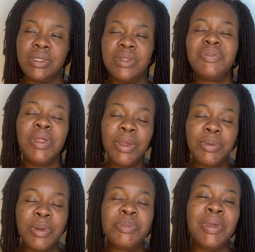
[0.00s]
the video
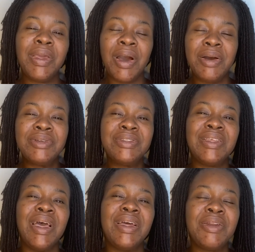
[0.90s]
will be out,
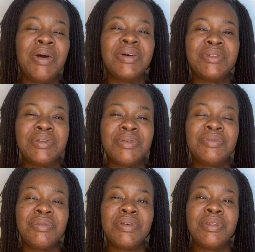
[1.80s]
and also
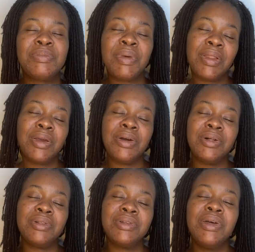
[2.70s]
for the
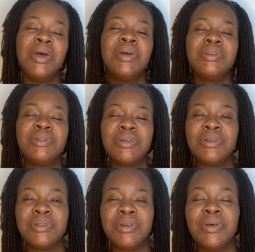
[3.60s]
medical
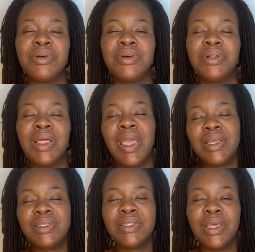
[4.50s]
surgical
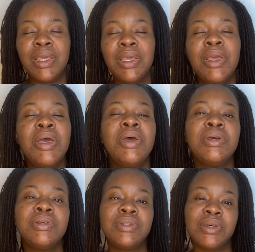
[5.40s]
essay.
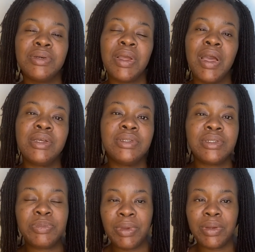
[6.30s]
So guys,
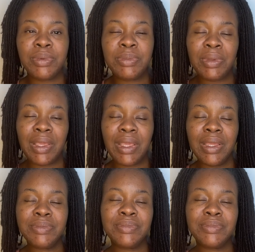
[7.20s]
just bear with me.